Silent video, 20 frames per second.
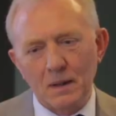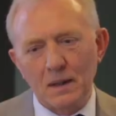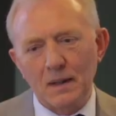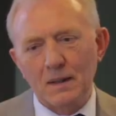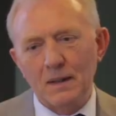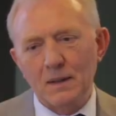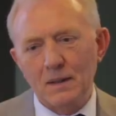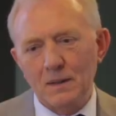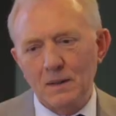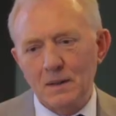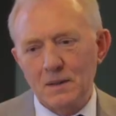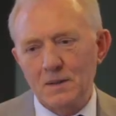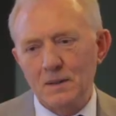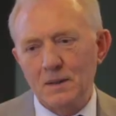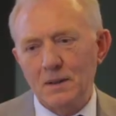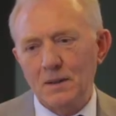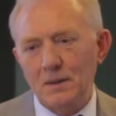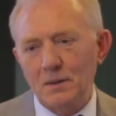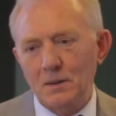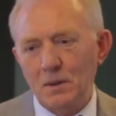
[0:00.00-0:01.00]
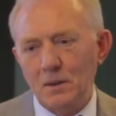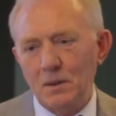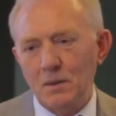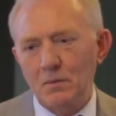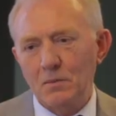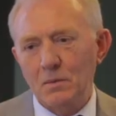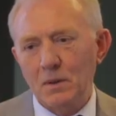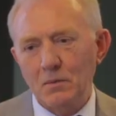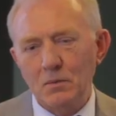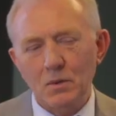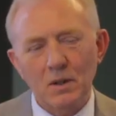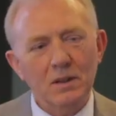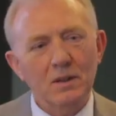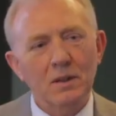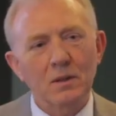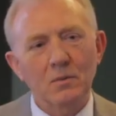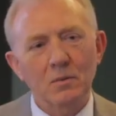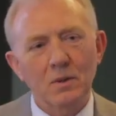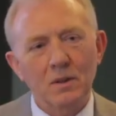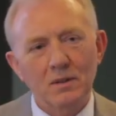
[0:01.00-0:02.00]
Well, I understand you have been
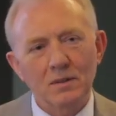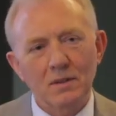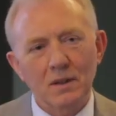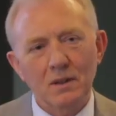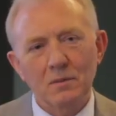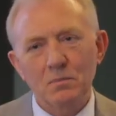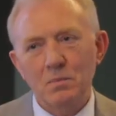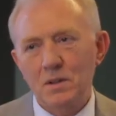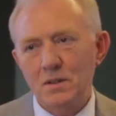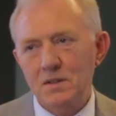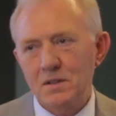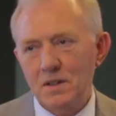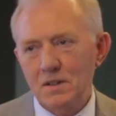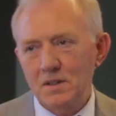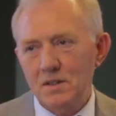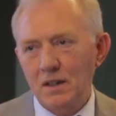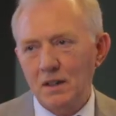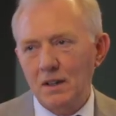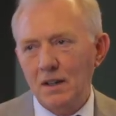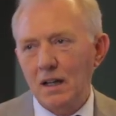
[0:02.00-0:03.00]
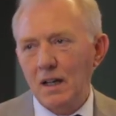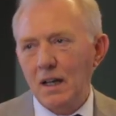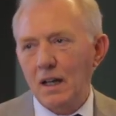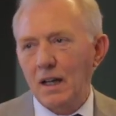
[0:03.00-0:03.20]
working with great precision.